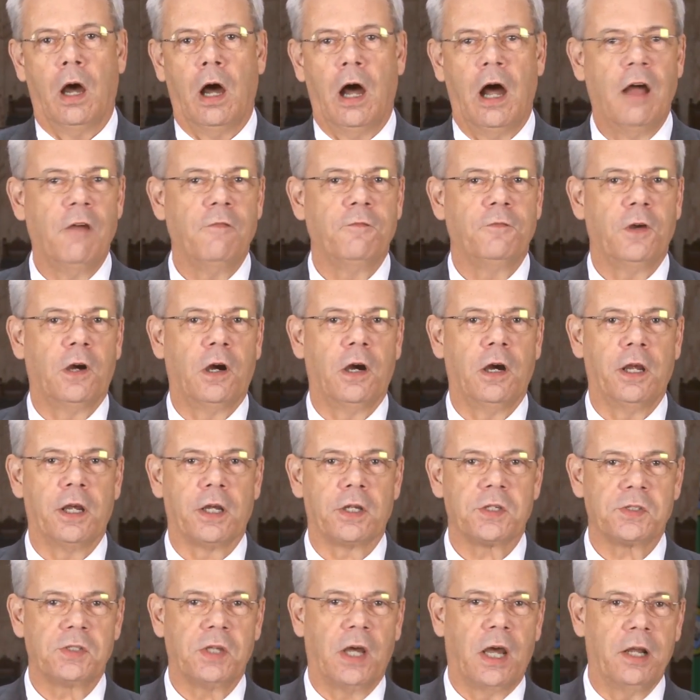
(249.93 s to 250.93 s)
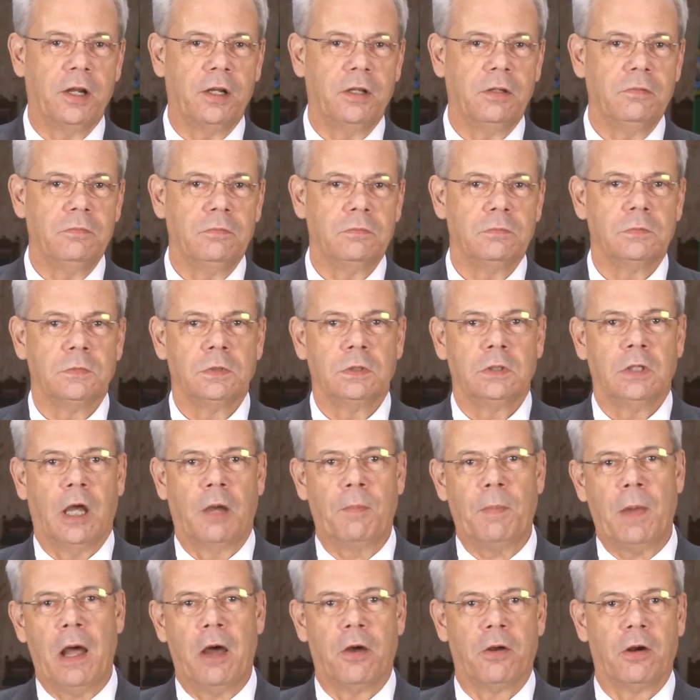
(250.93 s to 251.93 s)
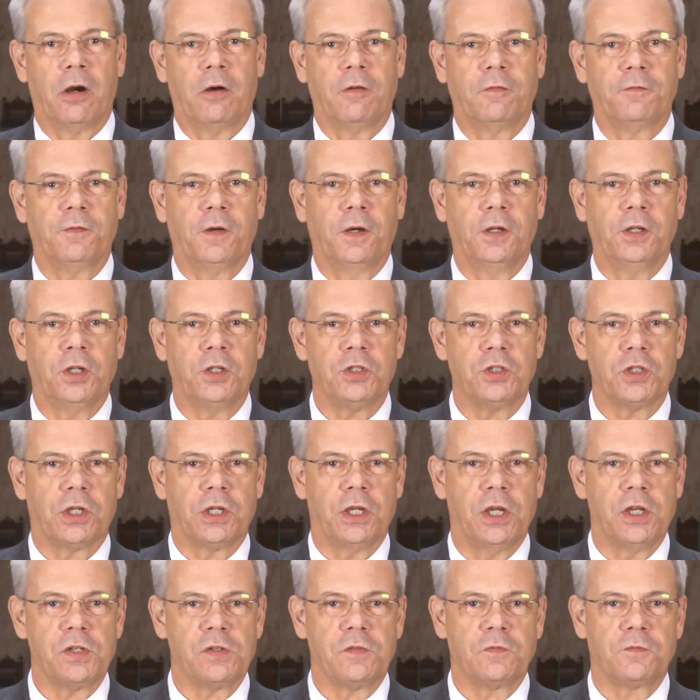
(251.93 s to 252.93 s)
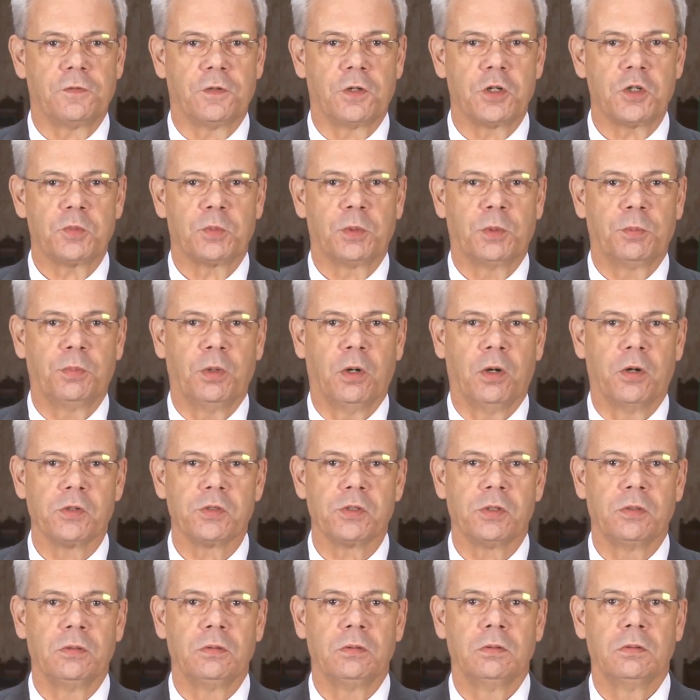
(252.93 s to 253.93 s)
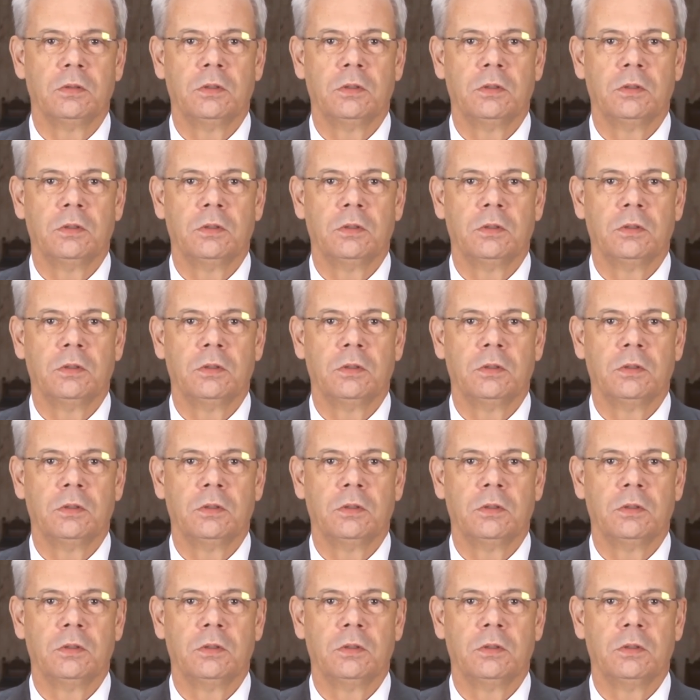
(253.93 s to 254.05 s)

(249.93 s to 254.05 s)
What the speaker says: I'm very excited about our Fund Education First proposal.